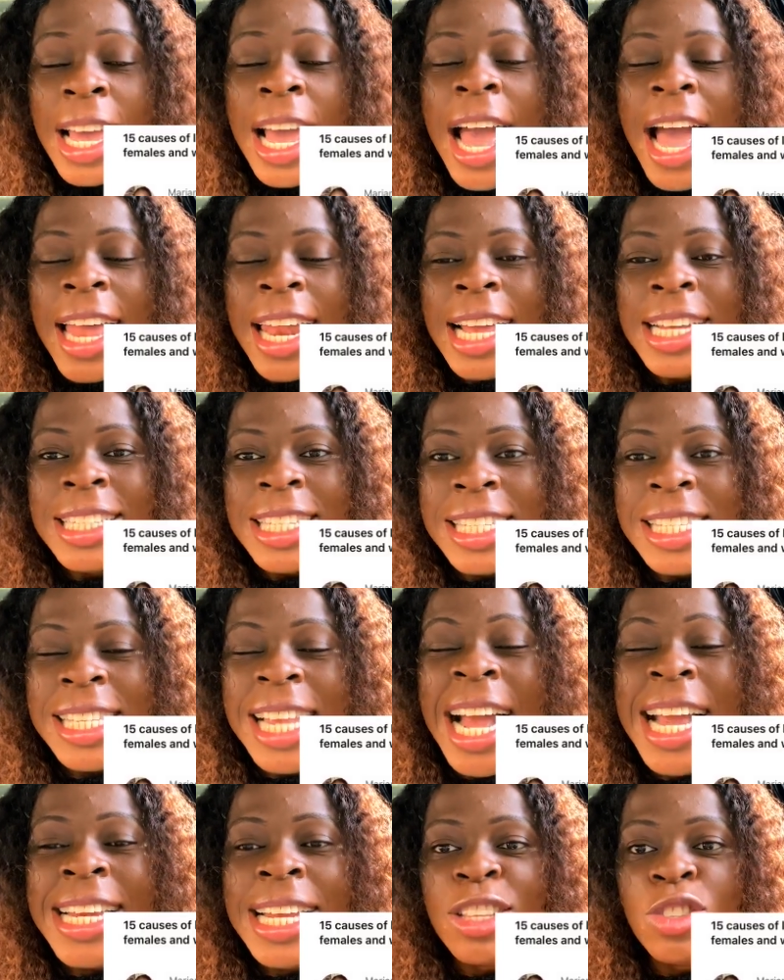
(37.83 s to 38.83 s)
And I
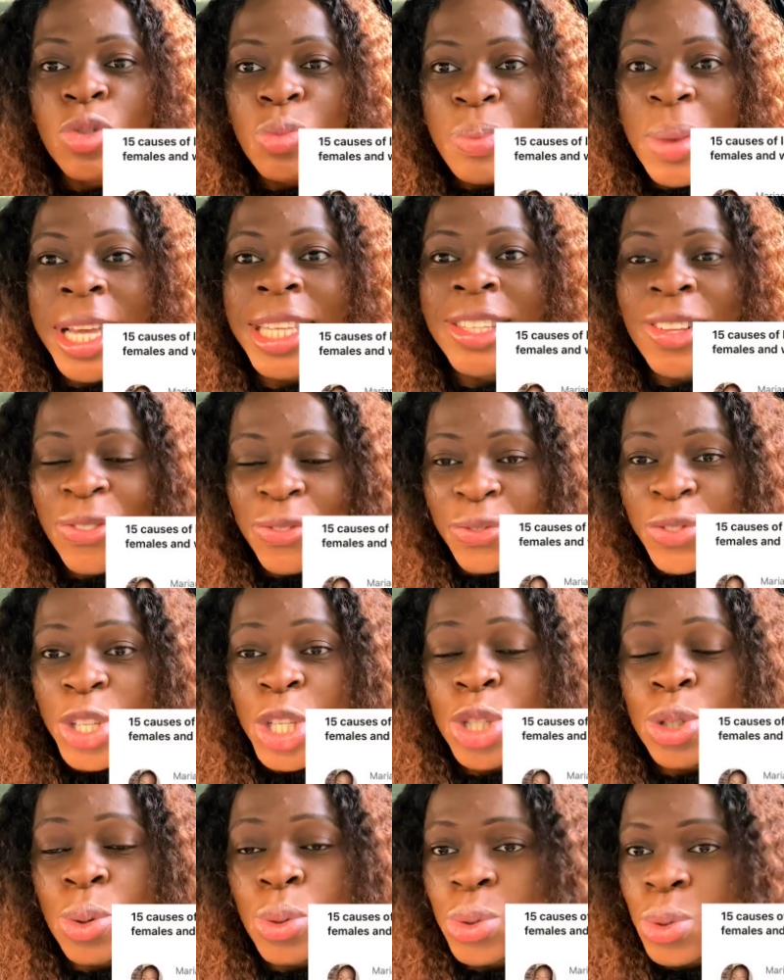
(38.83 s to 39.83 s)
decided to make the
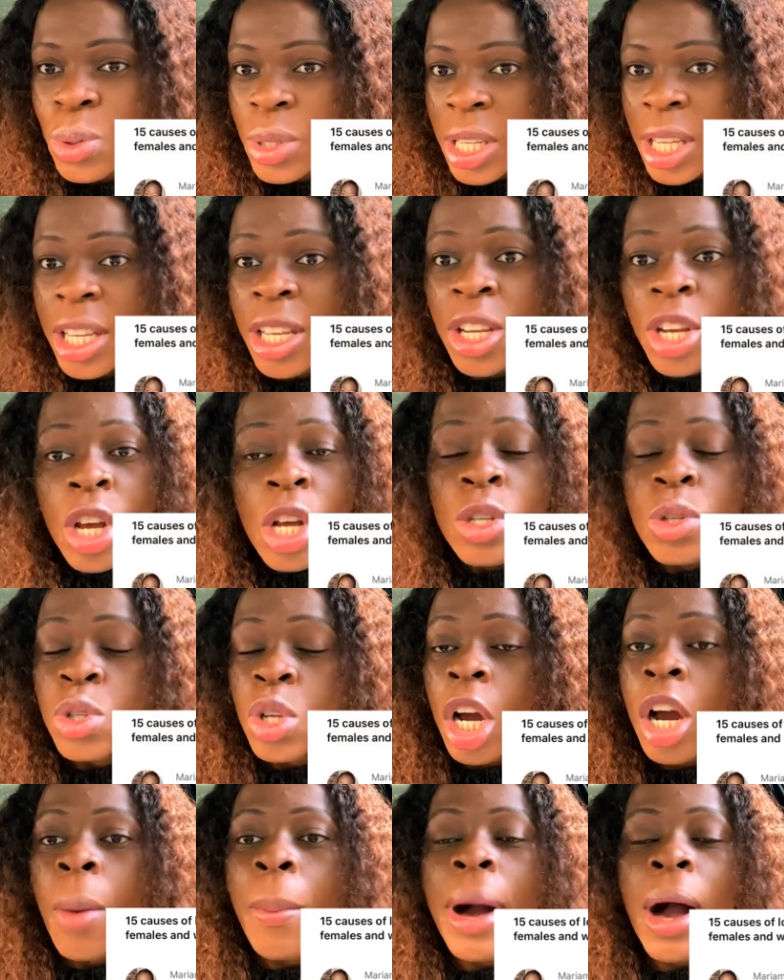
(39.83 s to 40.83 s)
video today to
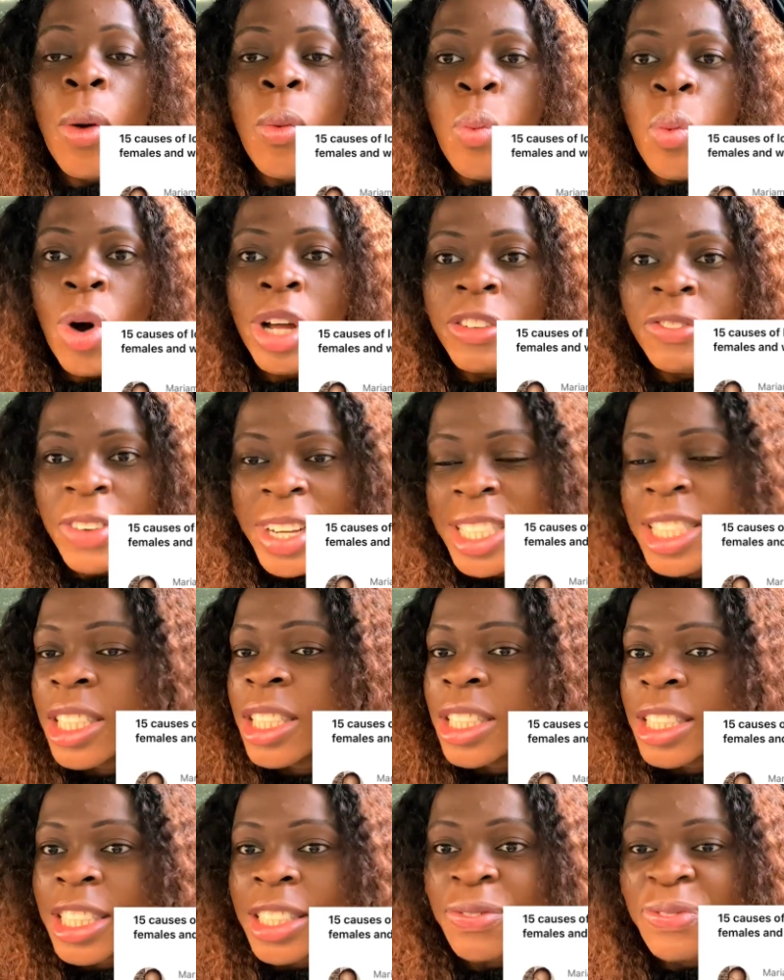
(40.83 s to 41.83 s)
talk about what
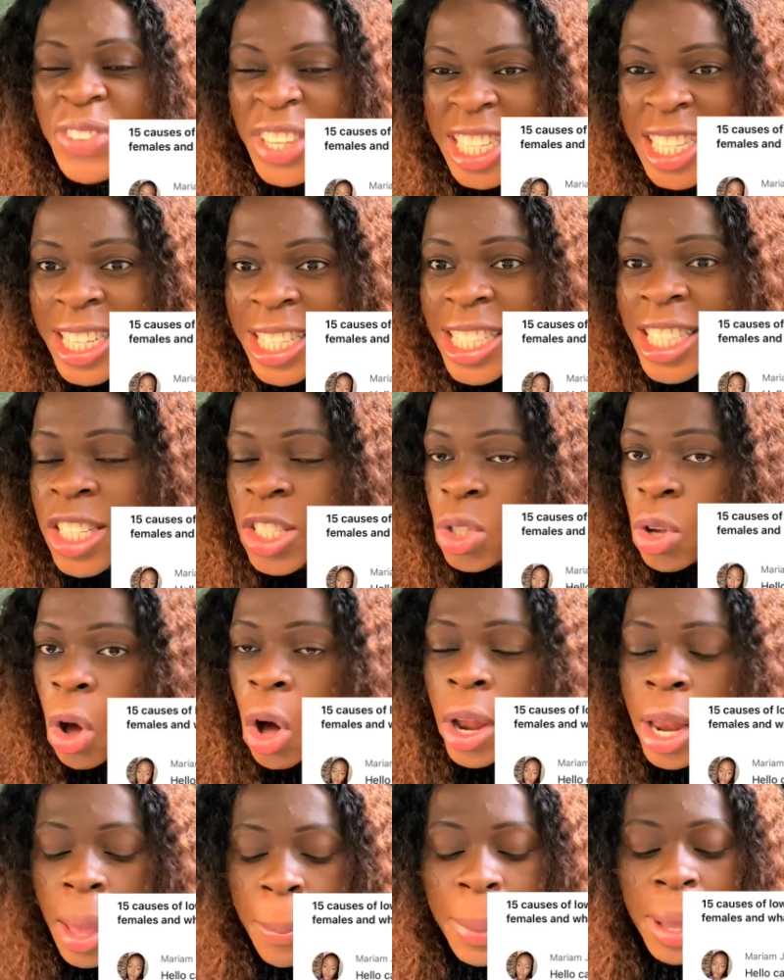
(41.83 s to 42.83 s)
virginity is
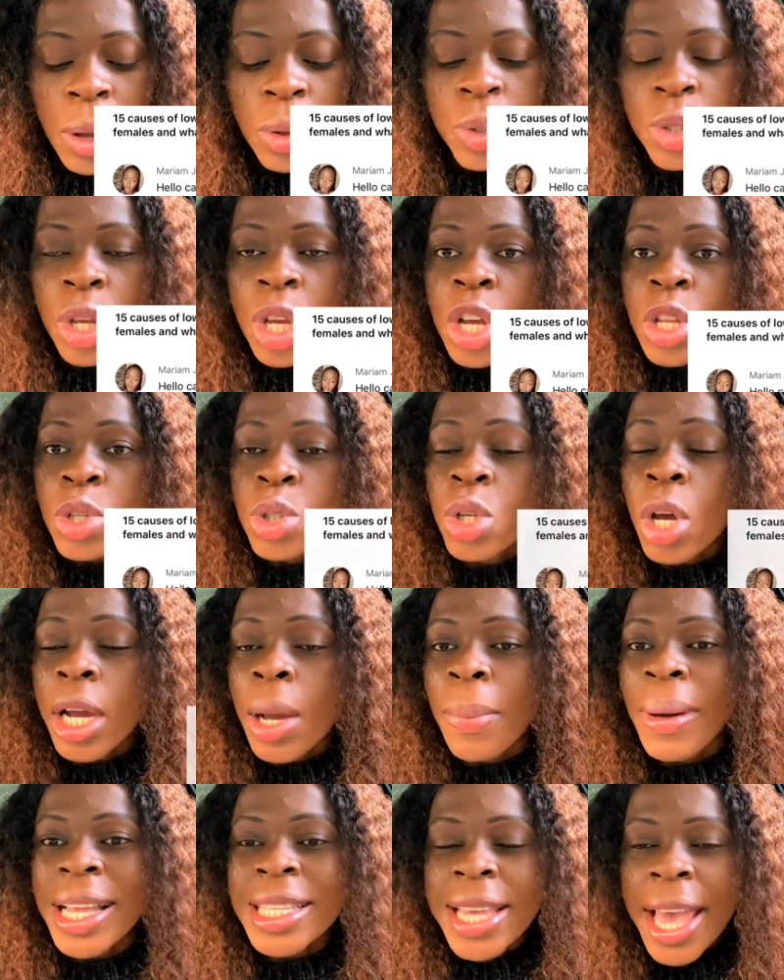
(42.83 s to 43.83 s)
all about, to talk
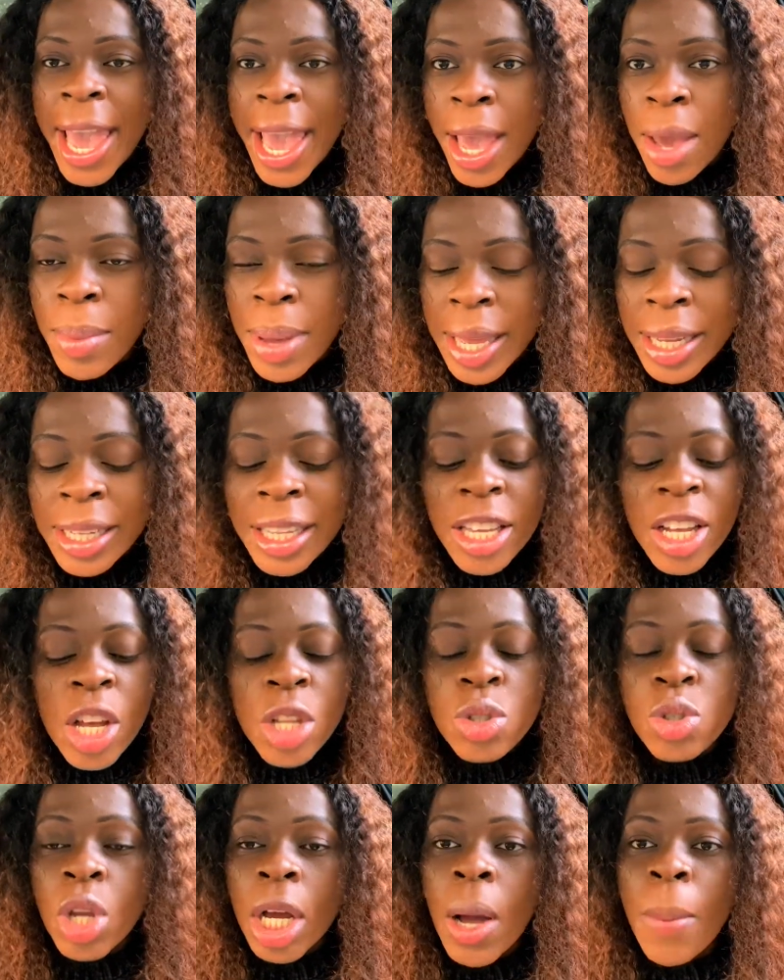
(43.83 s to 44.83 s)
about hymen,
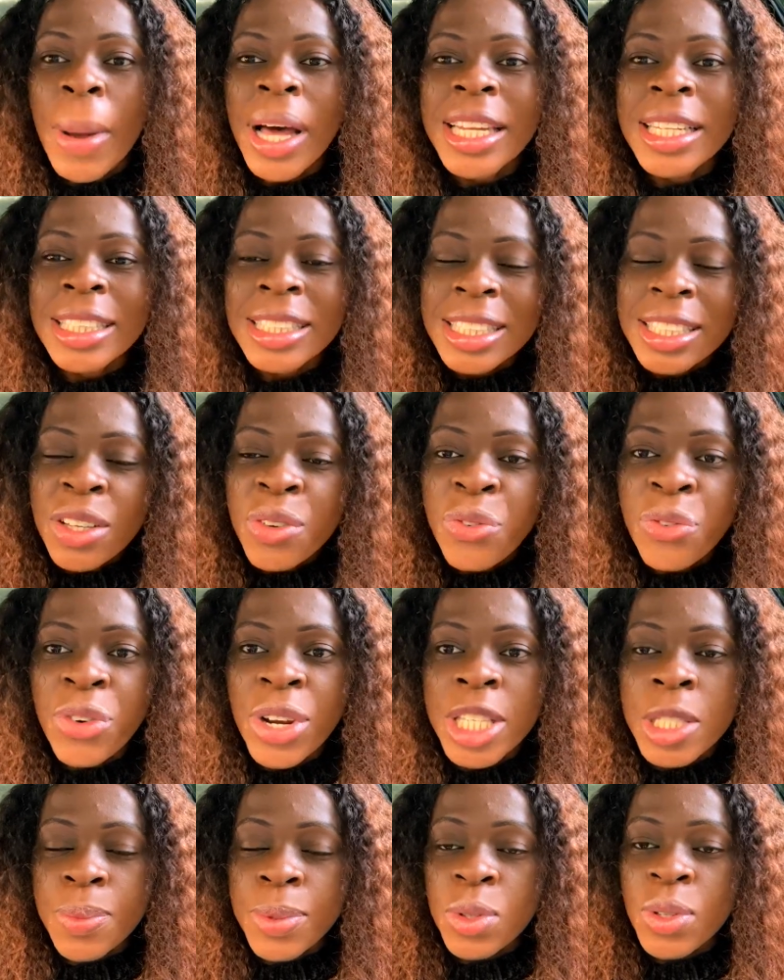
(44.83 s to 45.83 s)
to talk about the
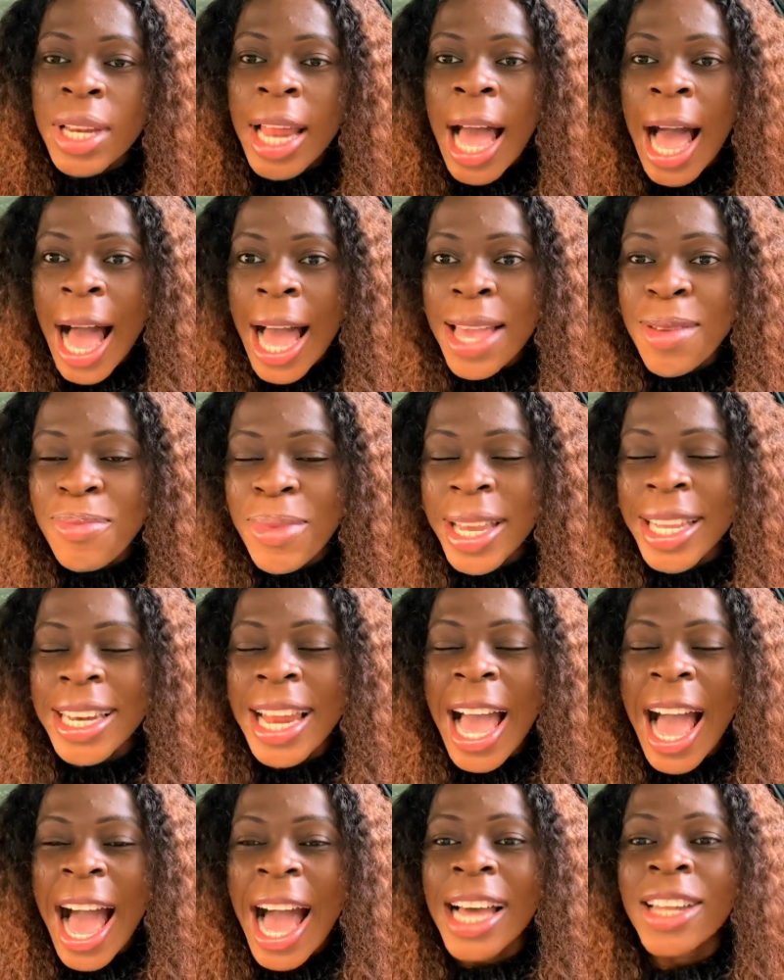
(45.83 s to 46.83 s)
difference between hymen
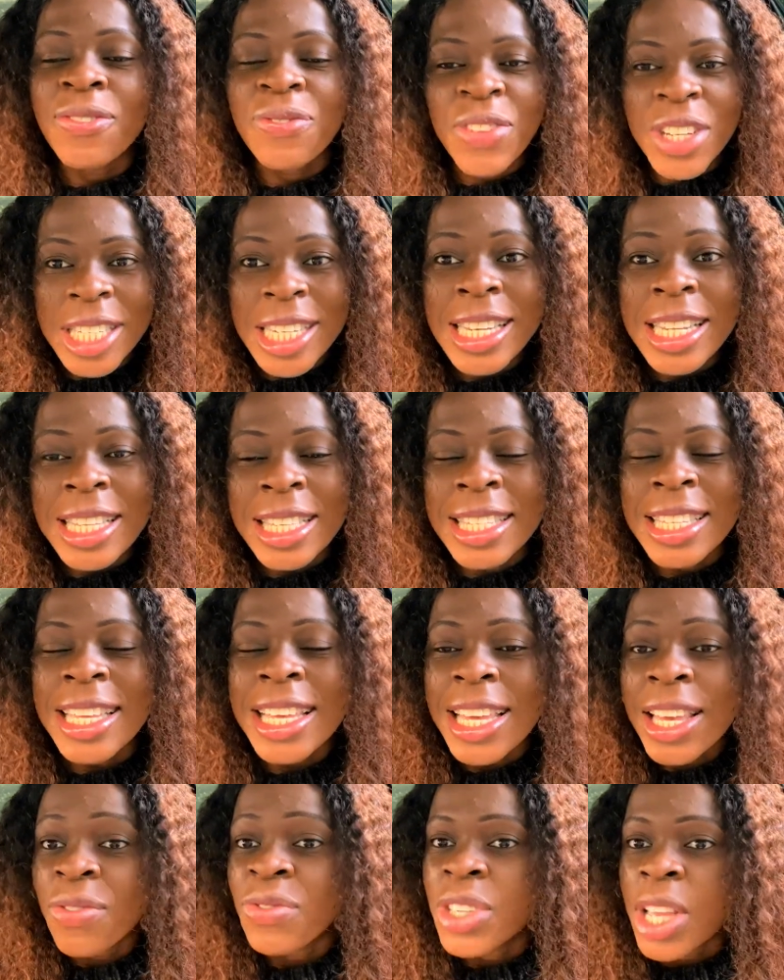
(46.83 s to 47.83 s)
and virginity,
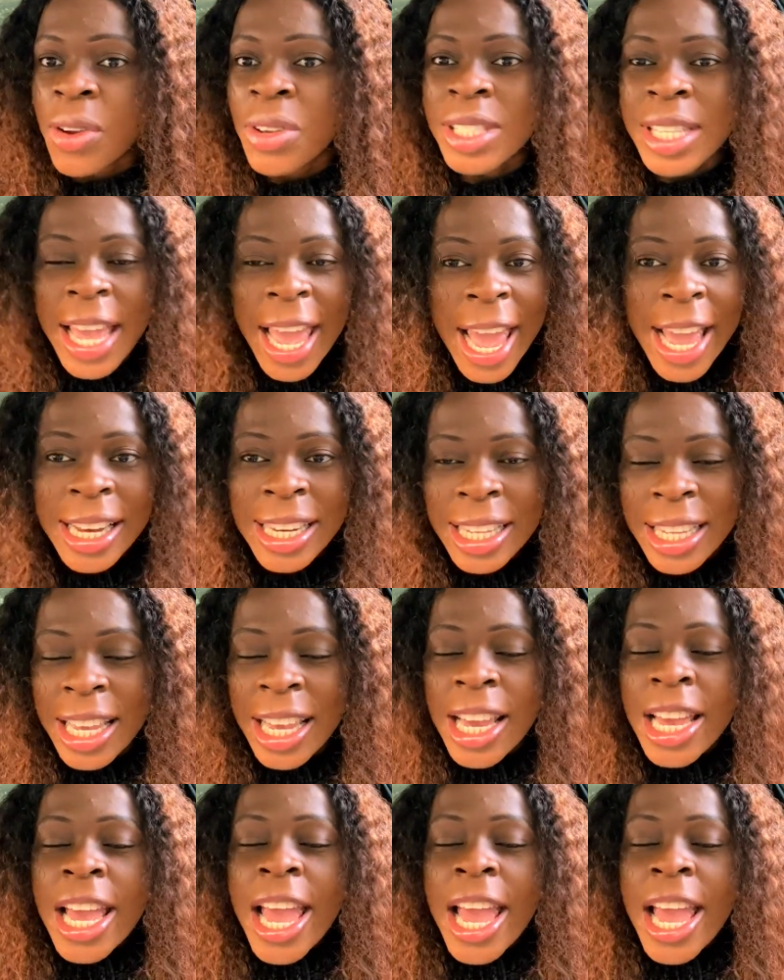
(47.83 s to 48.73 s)
if there is any,